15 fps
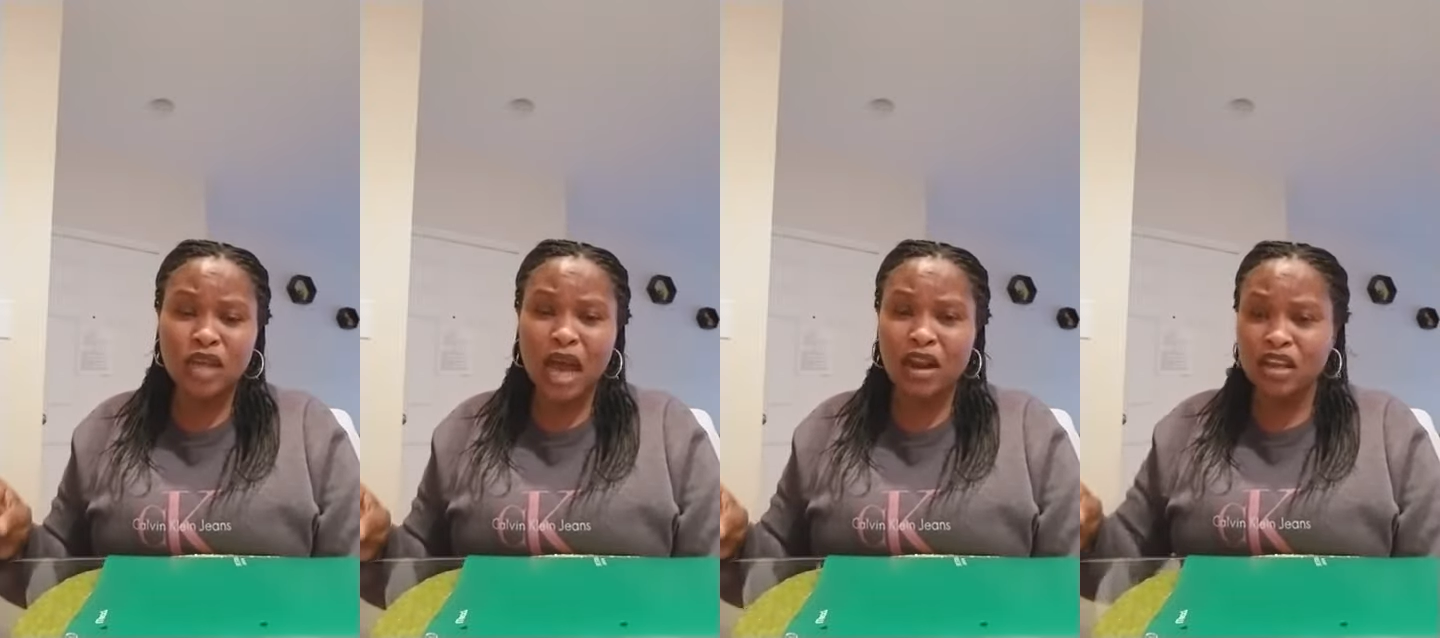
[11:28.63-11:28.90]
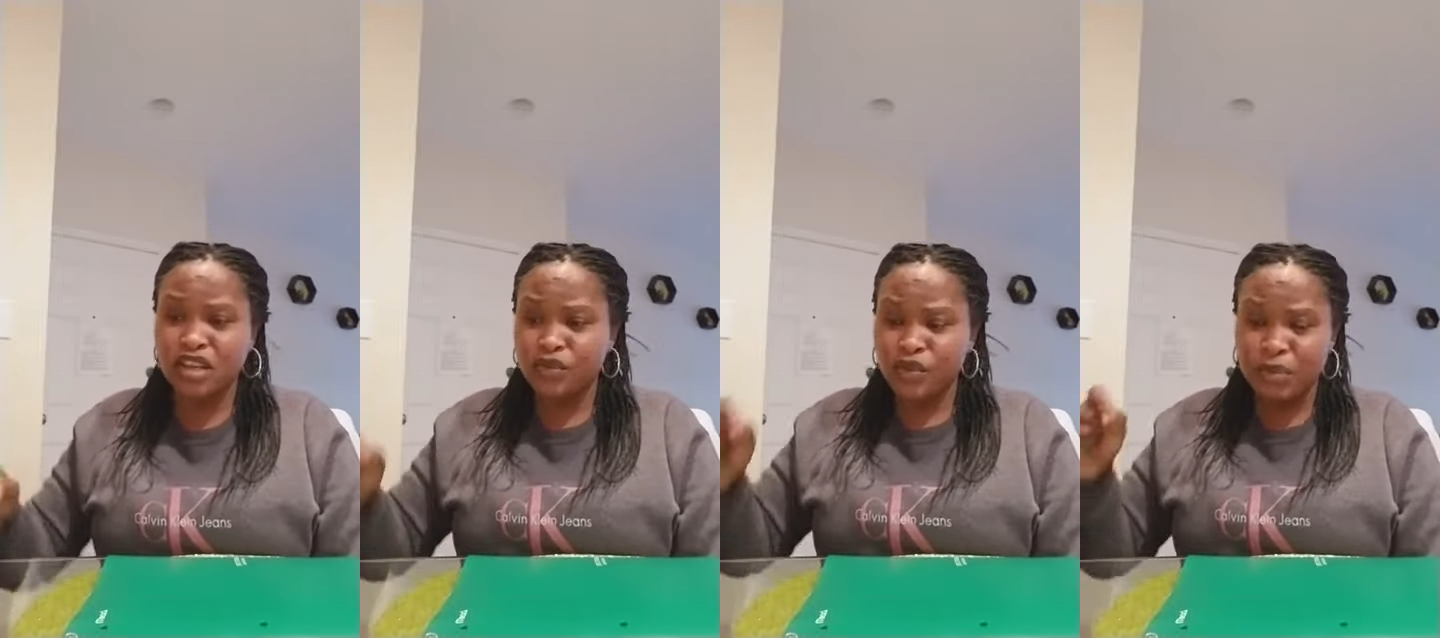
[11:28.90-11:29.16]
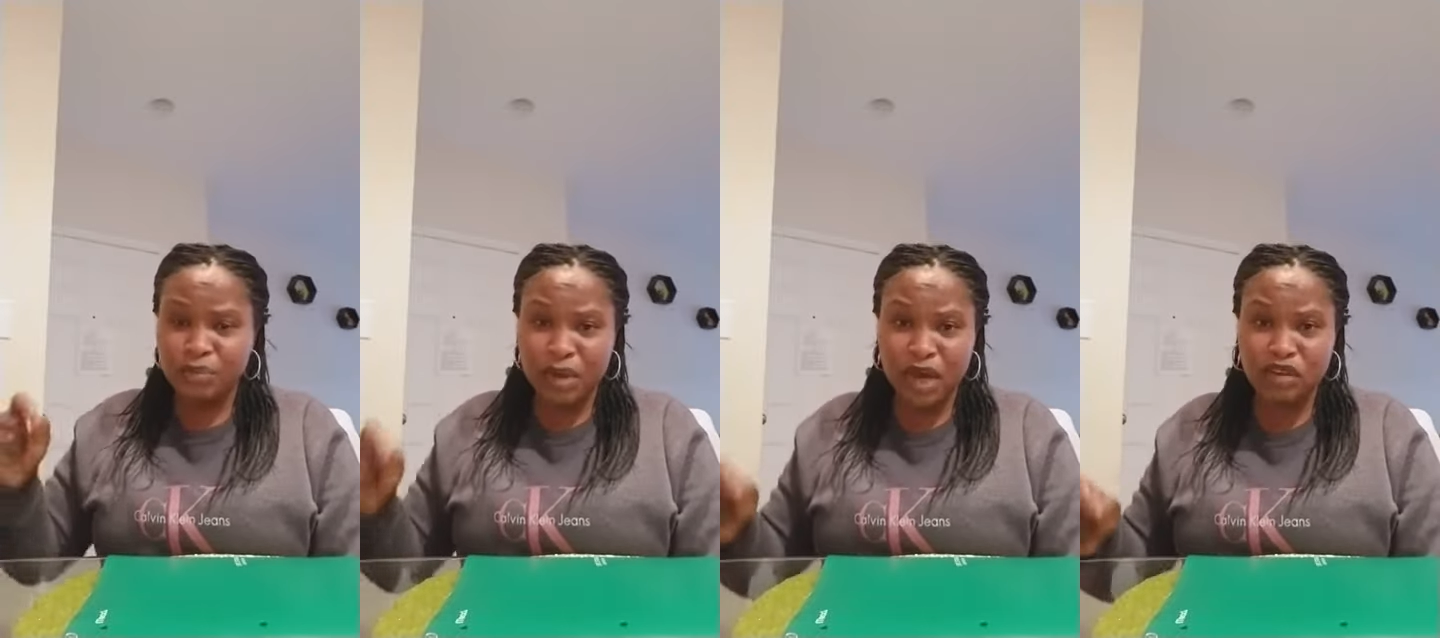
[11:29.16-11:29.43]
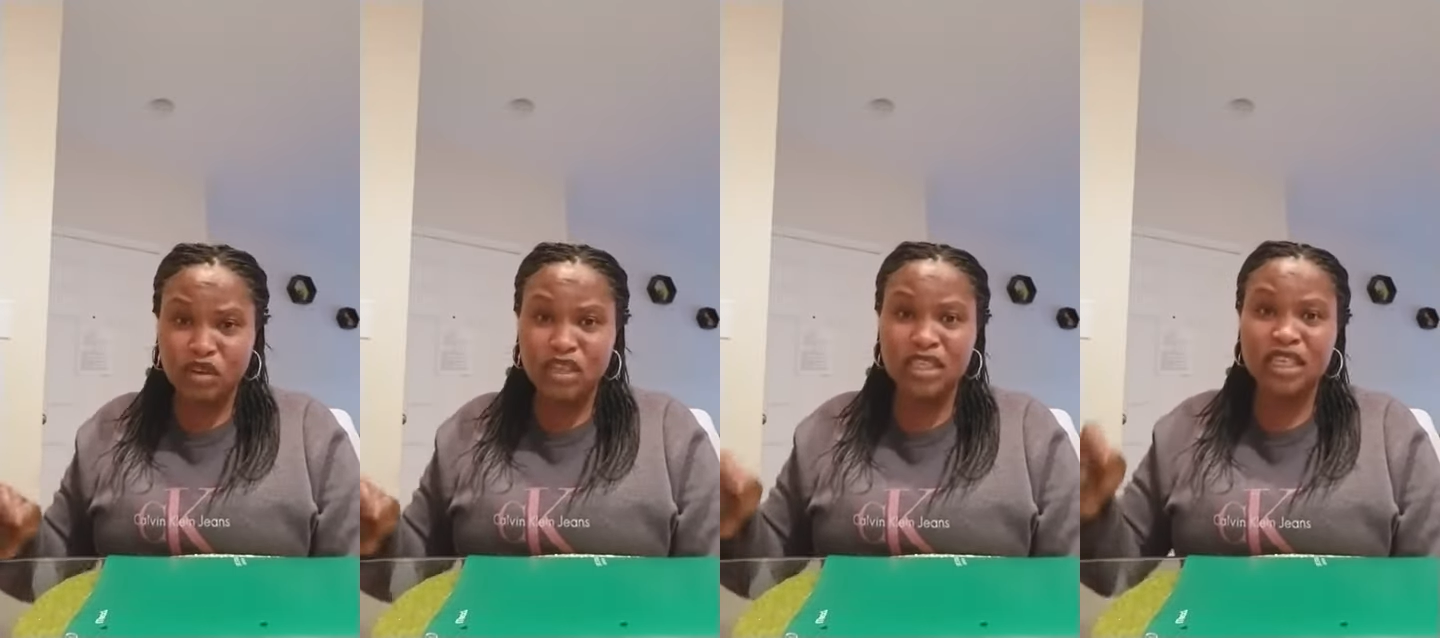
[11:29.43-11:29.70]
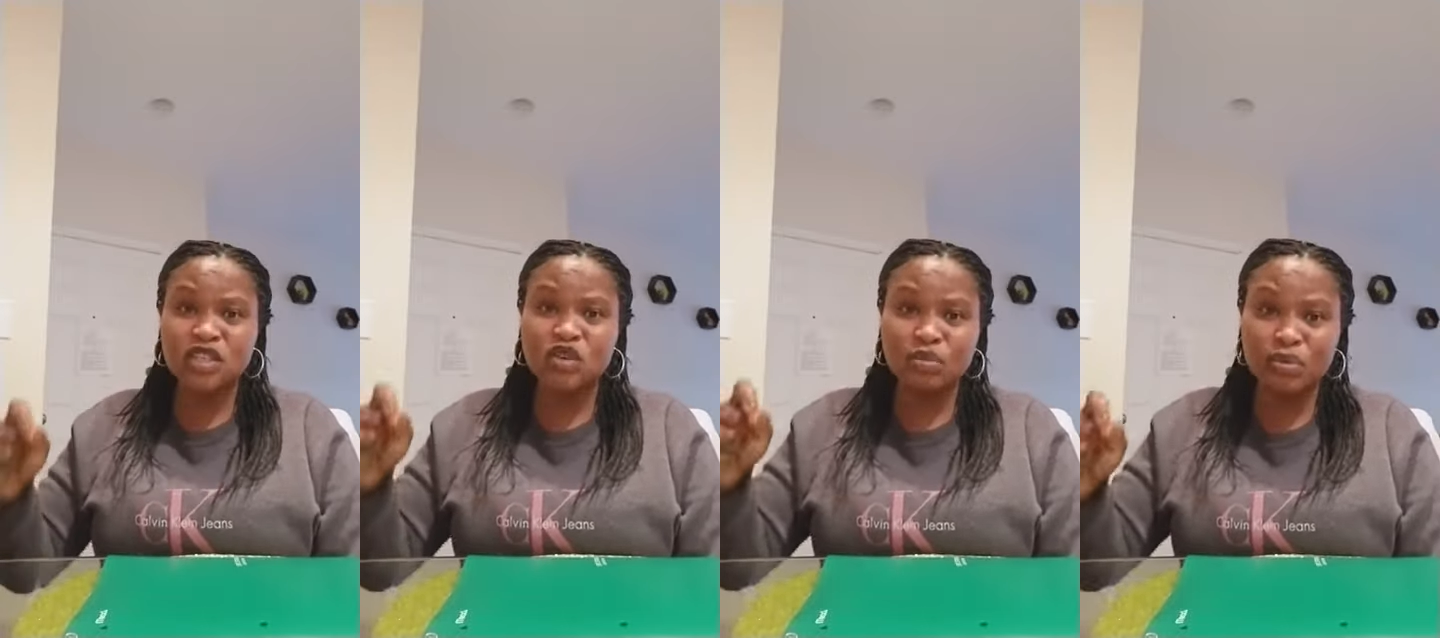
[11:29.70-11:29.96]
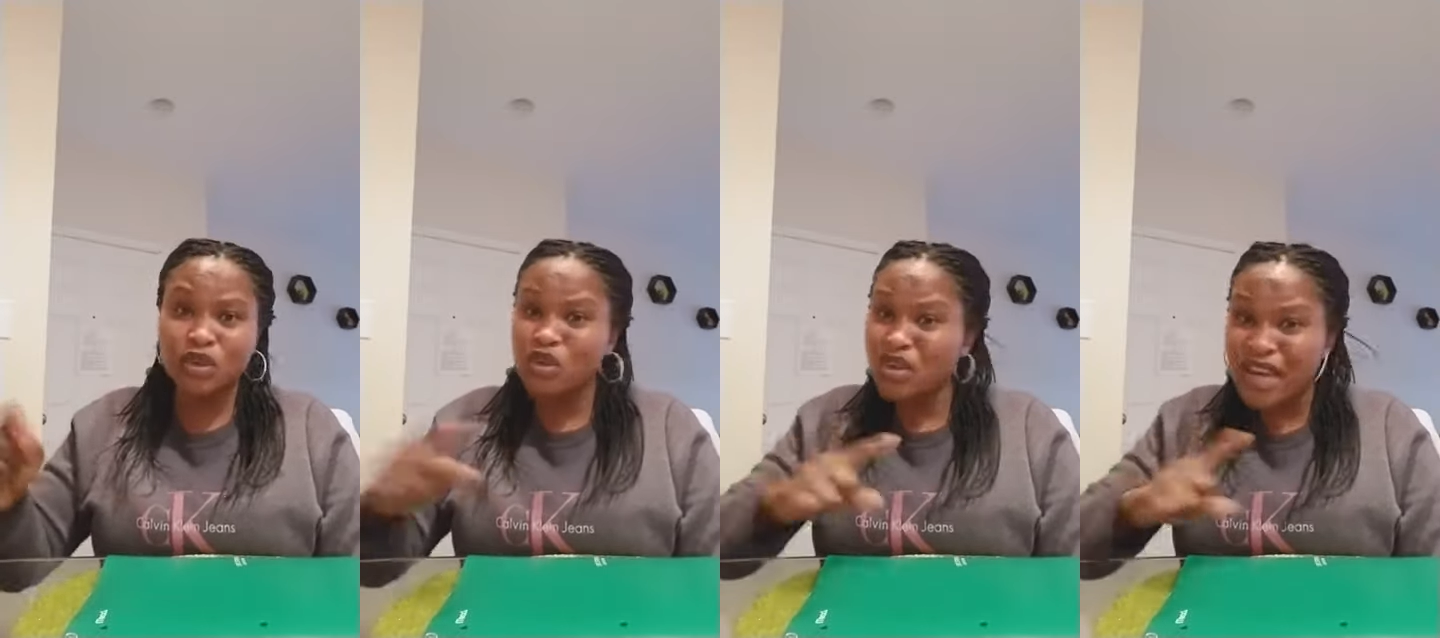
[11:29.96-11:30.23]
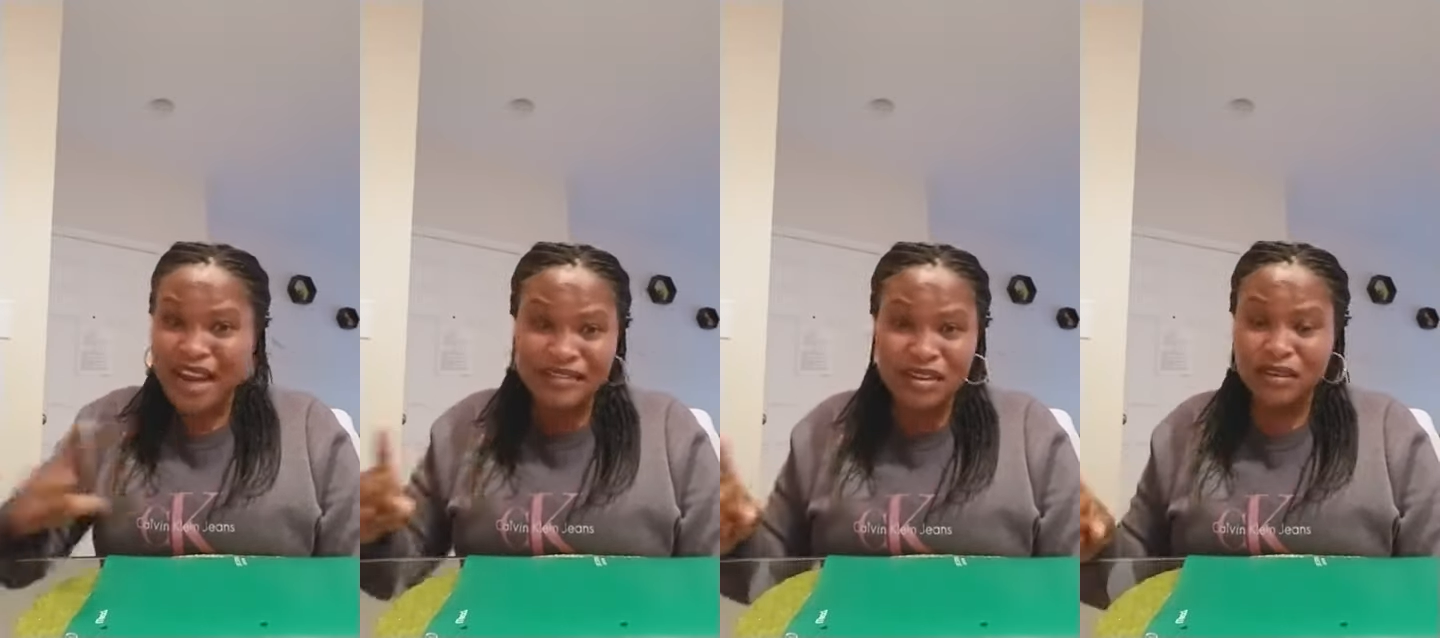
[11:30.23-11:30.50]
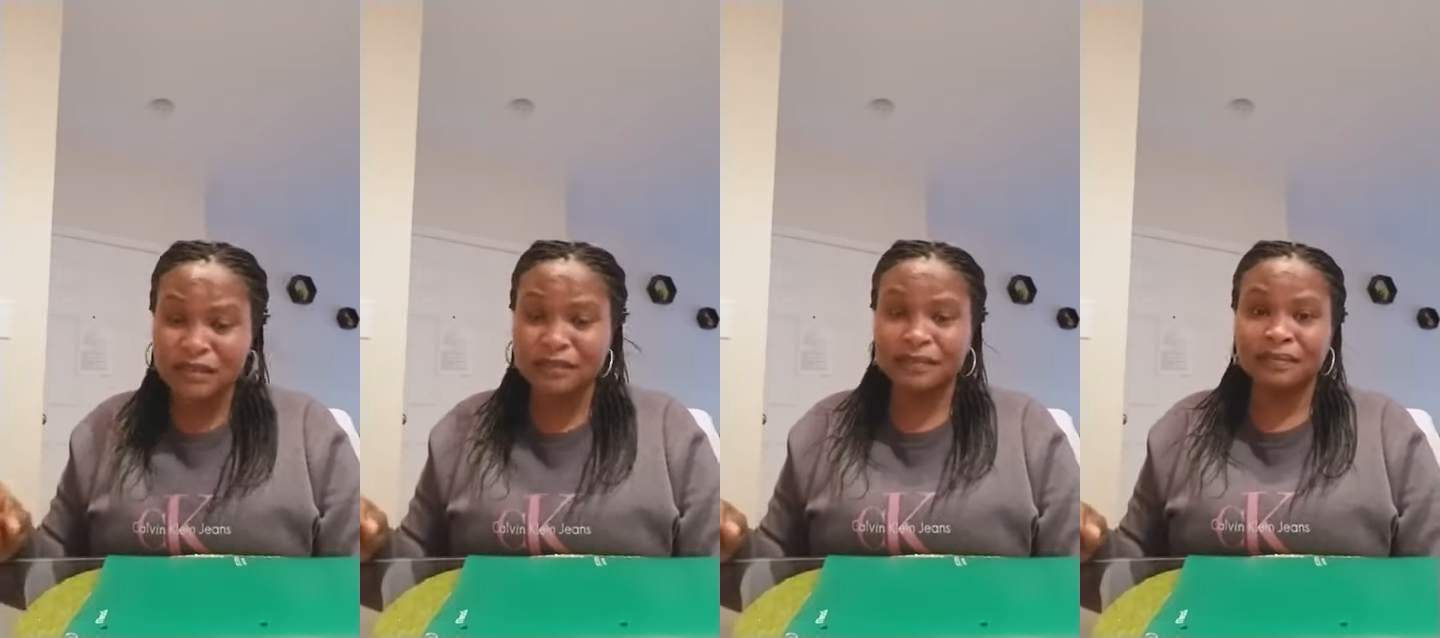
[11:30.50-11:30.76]
either in rebellion, disobedience. You
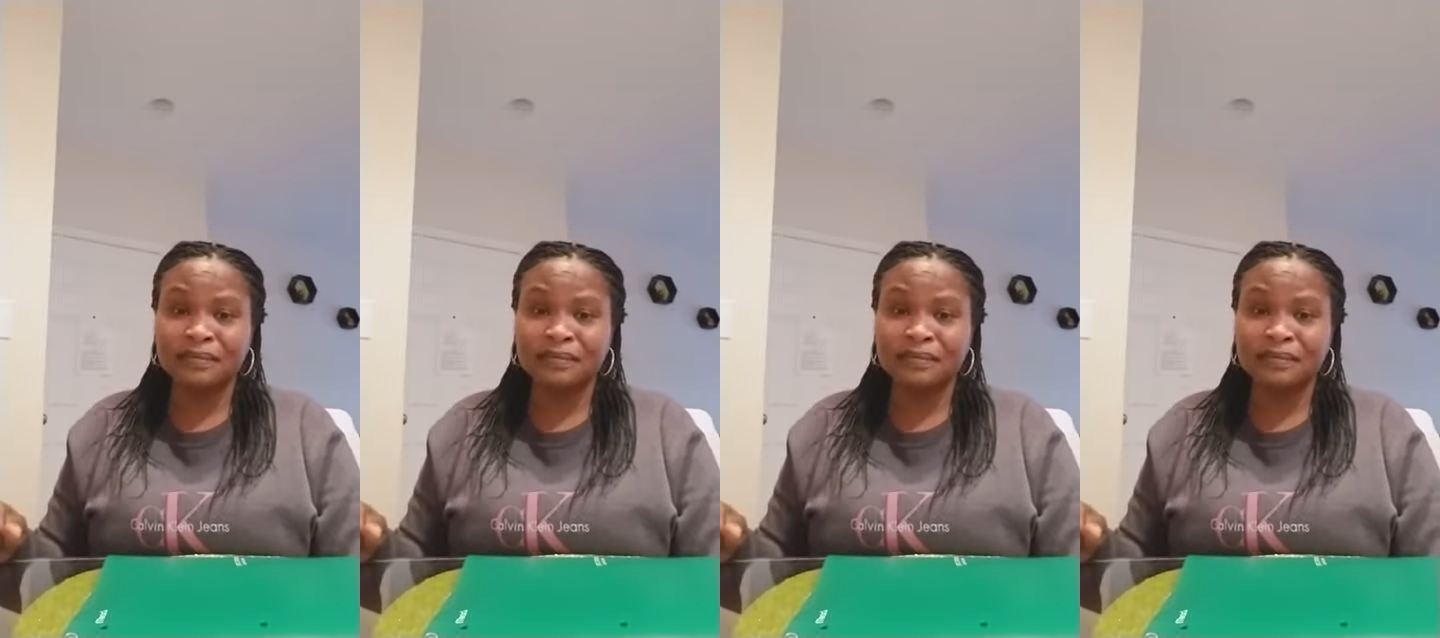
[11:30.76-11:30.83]
never.